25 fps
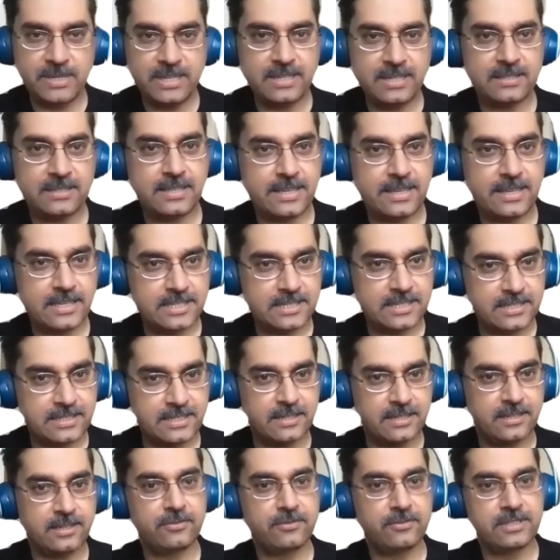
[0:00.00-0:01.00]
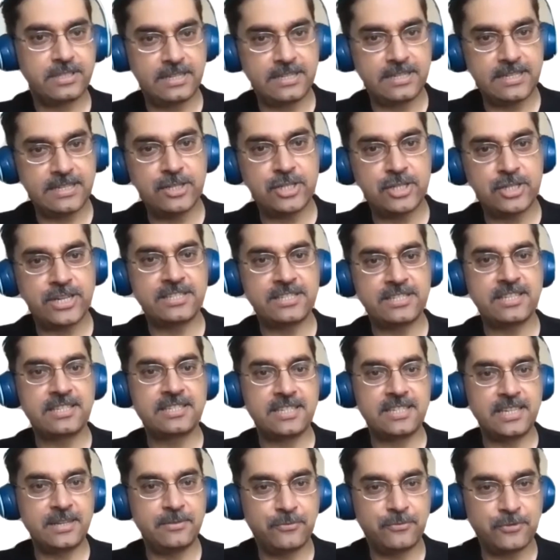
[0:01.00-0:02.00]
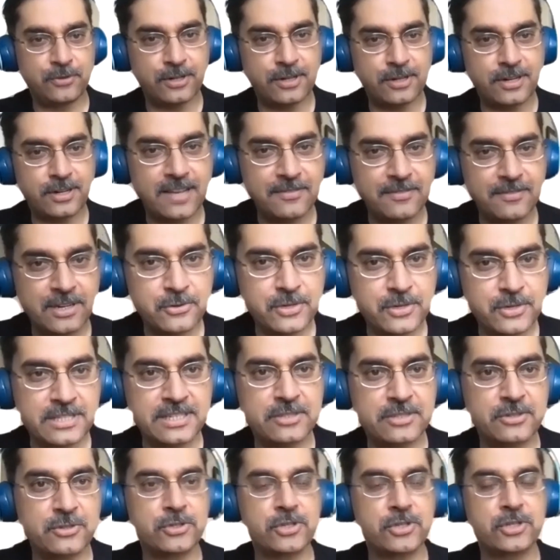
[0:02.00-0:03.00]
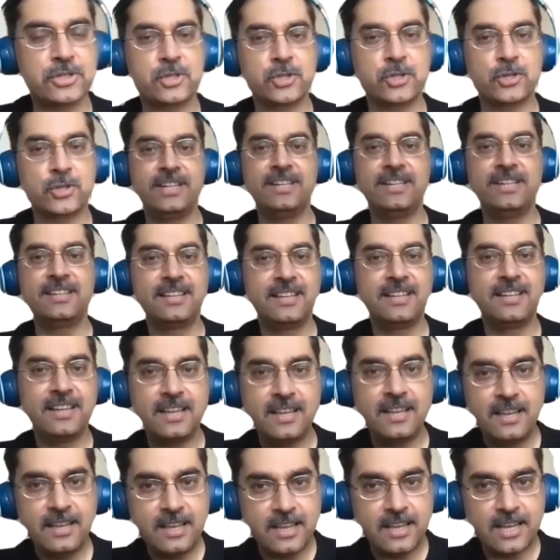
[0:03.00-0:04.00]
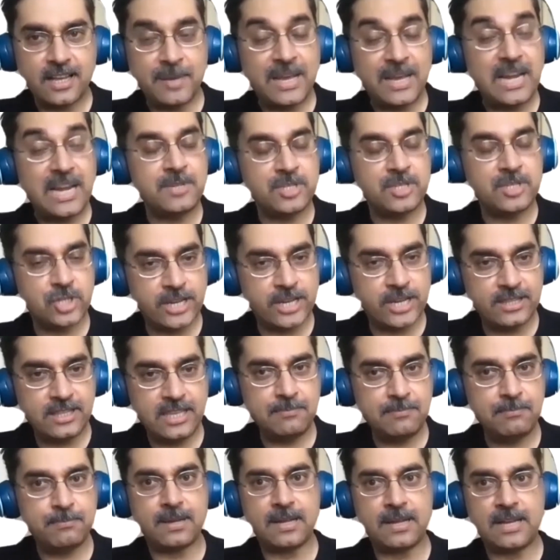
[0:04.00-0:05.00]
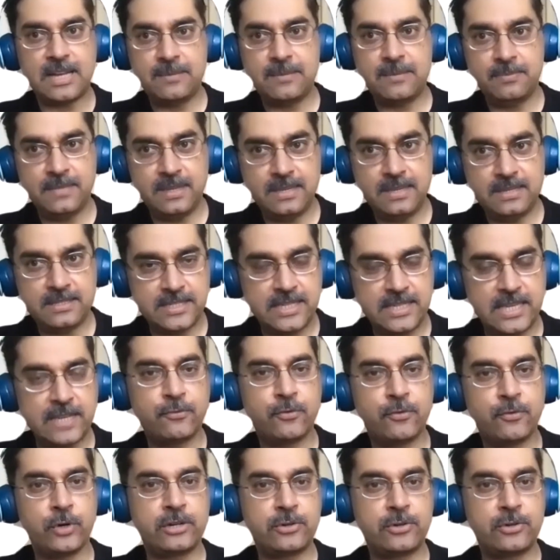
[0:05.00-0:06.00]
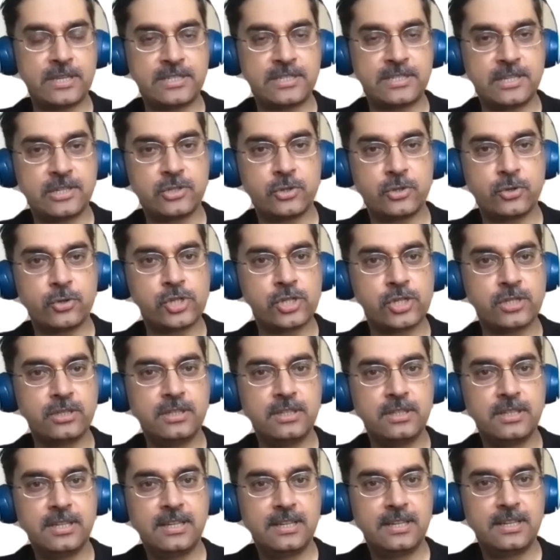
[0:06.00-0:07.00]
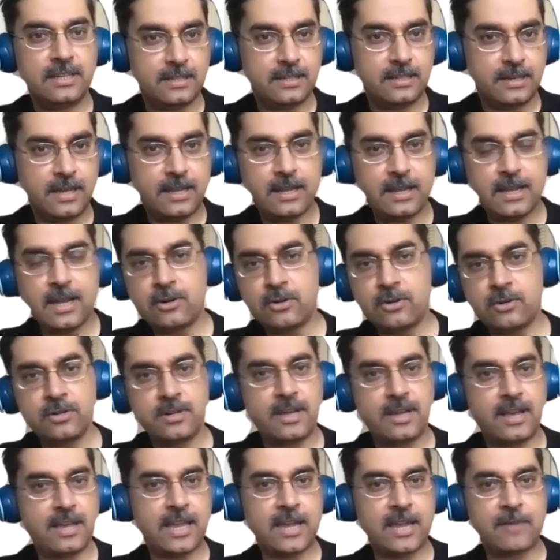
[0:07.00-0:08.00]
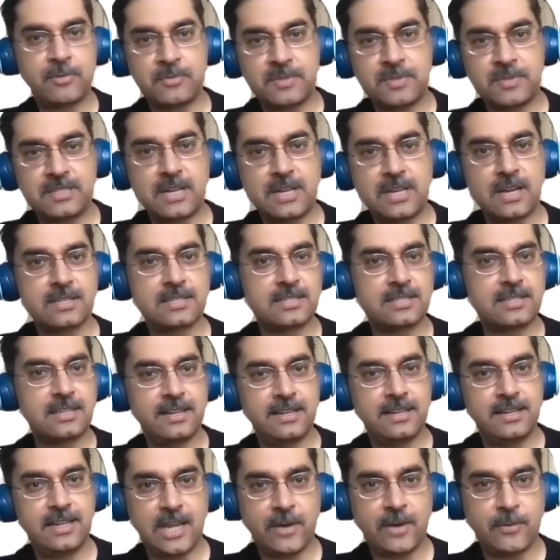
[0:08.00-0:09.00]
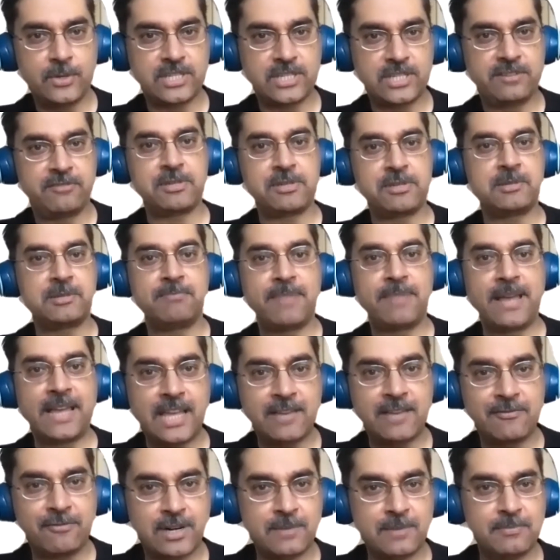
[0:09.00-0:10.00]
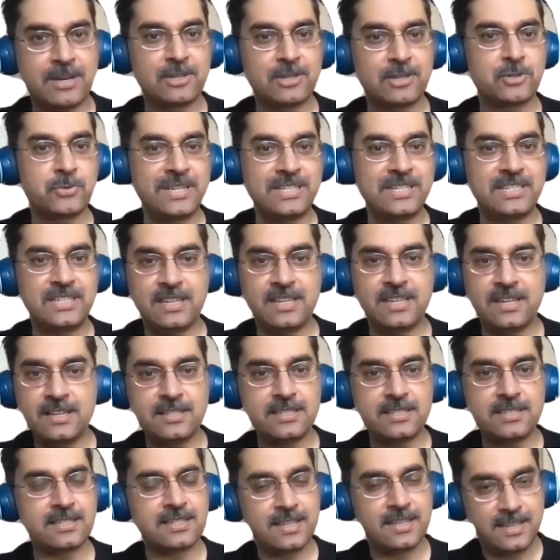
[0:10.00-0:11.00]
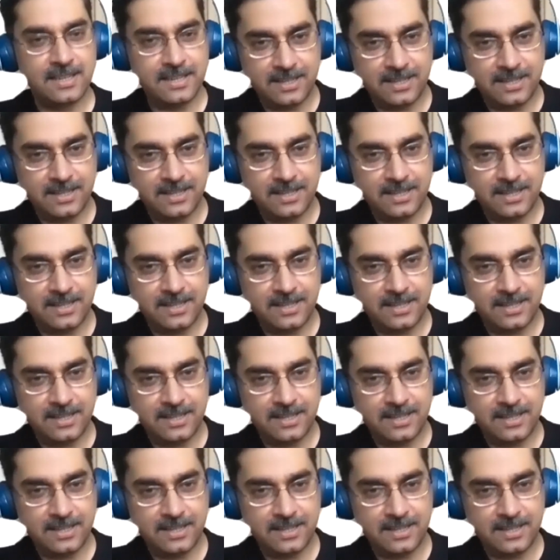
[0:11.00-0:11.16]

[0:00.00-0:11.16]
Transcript: and thanks to the entire Genesis team for having Trusting Social join. My name is Jaideep. I'm the CFO at Trusting Social. Like Arun, I come from the dark side. I was an investment banker for about 20 years.